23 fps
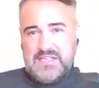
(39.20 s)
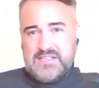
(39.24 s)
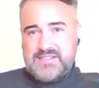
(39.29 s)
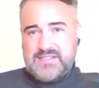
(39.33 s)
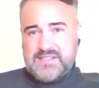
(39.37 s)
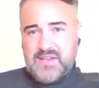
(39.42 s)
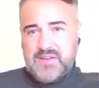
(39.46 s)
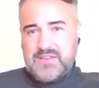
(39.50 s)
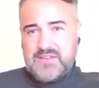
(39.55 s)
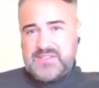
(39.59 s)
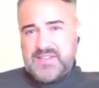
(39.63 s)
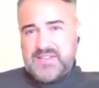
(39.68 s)

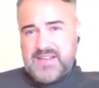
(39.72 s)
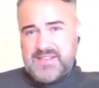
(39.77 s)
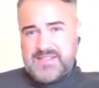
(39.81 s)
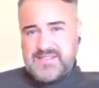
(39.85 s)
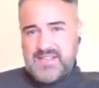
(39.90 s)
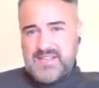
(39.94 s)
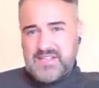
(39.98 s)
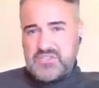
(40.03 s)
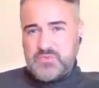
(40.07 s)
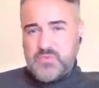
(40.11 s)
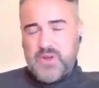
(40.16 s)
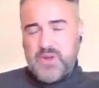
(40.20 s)
So today's
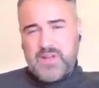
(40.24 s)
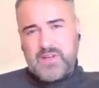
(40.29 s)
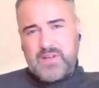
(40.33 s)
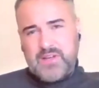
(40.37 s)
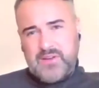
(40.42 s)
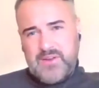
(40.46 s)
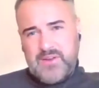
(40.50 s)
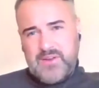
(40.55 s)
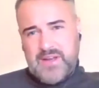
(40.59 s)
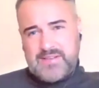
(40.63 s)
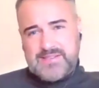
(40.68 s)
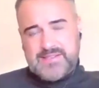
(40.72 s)
session, we're going to
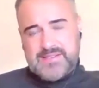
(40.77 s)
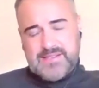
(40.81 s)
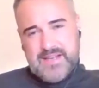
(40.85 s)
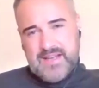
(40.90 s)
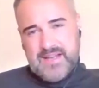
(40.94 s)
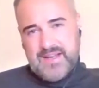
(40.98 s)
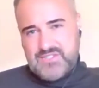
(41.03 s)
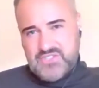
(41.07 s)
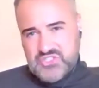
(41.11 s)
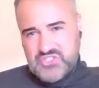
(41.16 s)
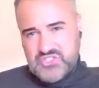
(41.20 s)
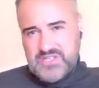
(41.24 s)
learn how
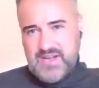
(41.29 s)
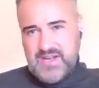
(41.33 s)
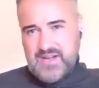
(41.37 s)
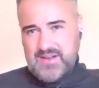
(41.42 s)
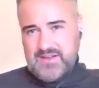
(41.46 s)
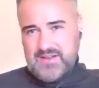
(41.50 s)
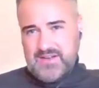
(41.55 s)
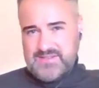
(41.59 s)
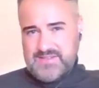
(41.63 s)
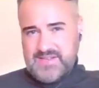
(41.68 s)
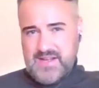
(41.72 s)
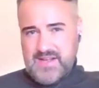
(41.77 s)
CHT
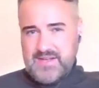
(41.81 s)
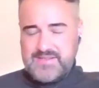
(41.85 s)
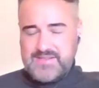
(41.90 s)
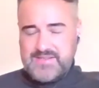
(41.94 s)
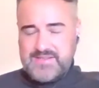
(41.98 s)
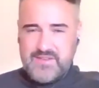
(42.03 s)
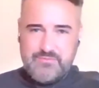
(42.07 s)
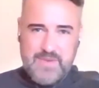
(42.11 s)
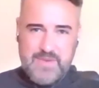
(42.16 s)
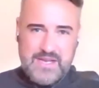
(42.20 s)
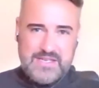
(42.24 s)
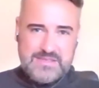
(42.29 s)
architects
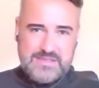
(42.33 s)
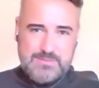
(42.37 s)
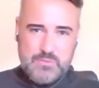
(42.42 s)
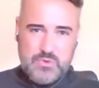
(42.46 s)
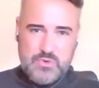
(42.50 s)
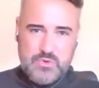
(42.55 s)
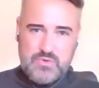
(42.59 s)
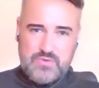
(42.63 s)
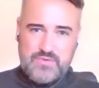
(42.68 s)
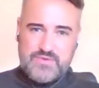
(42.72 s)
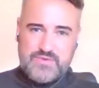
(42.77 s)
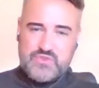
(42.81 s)
have made the
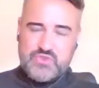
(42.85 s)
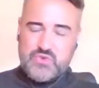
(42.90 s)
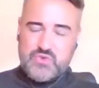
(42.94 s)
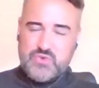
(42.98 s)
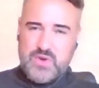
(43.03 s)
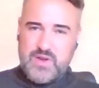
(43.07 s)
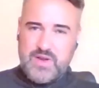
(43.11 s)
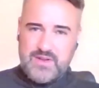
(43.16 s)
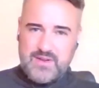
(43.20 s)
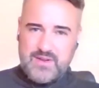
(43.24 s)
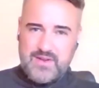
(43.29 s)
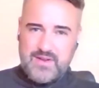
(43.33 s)
move to
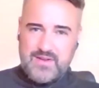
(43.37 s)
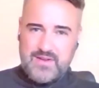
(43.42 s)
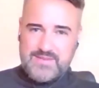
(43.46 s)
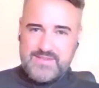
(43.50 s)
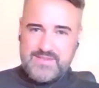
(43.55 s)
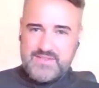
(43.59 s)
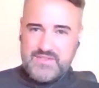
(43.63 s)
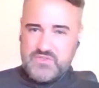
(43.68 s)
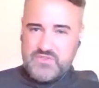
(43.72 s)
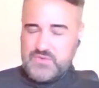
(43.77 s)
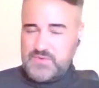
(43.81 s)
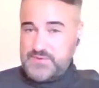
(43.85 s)
in-house
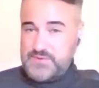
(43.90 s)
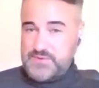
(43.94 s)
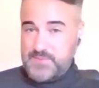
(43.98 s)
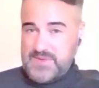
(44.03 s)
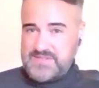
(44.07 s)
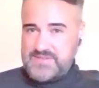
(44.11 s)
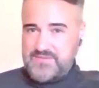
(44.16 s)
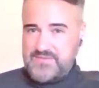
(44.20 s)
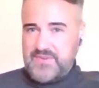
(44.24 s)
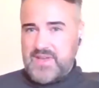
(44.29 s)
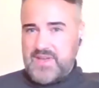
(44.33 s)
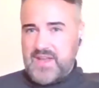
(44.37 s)
digital
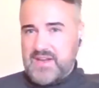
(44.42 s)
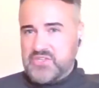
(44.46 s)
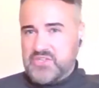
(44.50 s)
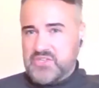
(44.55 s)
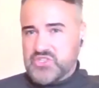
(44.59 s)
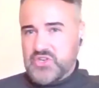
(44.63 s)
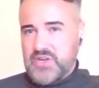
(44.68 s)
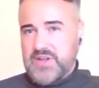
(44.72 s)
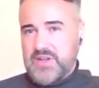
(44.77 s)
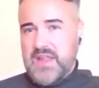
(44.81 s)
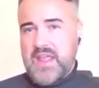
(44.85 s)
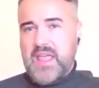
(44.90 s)

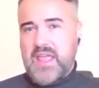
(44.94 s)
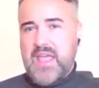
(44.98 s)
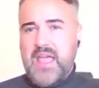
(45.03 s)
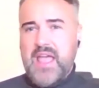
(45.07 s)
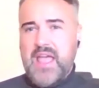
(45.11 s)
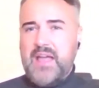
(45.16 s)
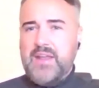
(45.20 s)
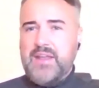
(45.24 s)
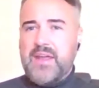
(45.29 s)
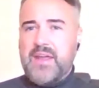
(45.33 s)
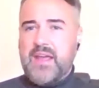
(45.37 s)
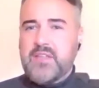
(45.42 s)
specification
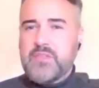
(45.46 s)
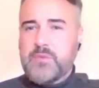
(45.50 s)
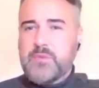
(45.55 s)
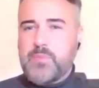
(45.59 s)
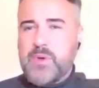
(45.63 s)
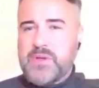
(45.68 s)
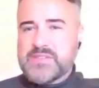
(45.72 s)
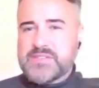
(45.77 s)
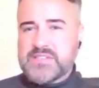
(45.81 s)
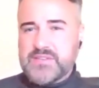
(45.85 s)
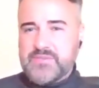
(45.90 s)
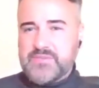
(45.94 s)
and how the
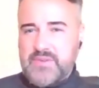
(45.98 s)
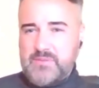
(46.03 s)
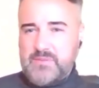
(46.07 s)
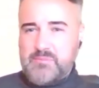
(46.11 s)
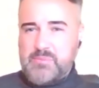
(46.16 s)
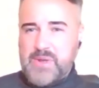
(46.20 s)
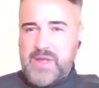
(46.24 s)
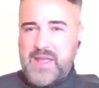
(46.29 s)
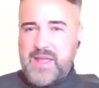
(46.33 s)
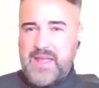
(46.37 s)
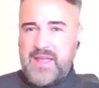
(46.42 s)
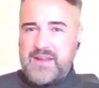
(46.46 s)
positive
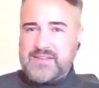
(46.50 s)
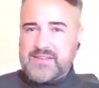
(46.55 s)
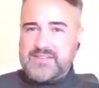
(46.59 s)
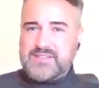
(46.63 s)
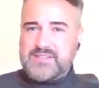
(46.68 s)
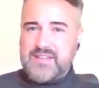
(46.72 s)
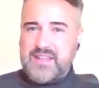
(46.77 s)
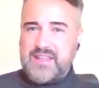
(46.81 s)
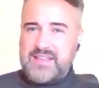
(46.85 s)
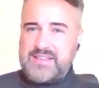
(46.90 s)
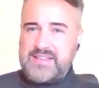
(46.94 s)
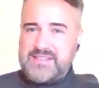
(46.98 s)
impact
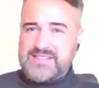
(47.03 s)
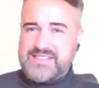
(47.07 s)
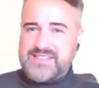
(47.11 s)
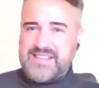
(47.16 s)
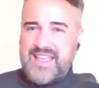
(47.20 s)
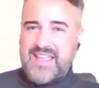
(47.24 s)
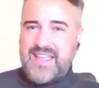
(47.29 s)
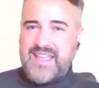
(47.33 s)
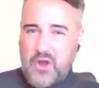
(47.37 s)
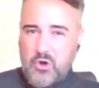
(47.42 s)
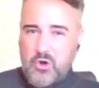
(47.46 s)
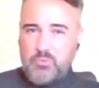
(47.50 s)
has
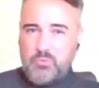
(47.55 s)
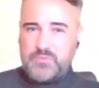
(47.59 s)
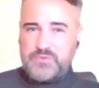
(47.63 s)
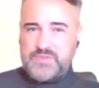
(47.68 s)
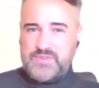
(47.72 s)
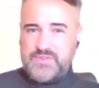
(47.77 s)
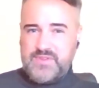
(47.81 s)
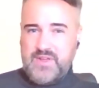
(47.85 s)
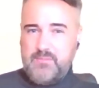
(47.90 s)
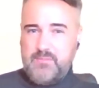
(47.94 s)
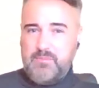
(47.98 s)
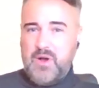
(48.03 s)
helped
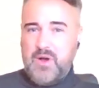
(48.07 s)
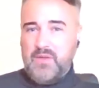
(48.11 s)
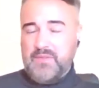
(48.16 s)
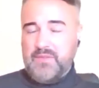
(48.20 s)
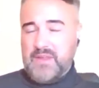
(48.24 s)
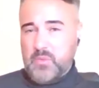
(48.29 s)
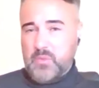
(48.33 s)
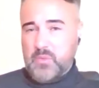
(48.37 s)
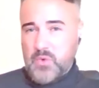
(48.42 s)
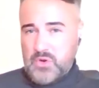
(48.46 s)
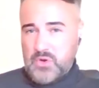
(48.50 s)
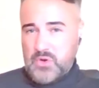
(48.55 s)
them on
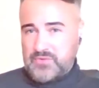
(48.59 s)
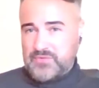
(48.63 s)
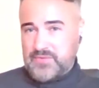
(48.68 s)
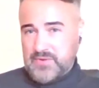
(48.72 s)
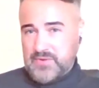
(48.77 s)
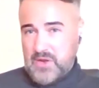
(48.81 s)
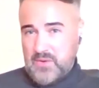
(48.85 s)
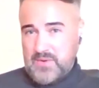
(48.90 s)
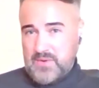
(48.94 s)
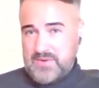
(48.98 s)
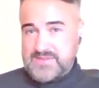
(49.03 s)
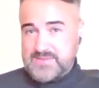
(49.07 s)
their
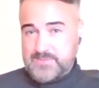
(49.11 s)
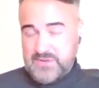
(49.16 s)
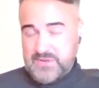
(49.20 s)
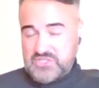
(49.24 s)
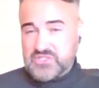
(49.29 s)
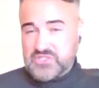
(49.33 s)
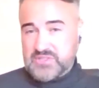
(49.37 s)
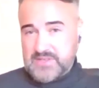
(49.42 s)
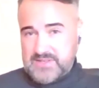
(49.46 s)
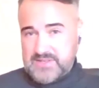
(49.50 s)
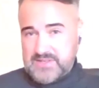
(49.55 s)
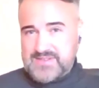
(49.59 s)
workflow and
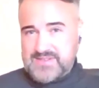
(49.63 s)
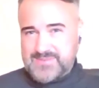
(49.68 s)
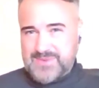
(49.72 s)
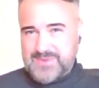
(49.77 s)
especially their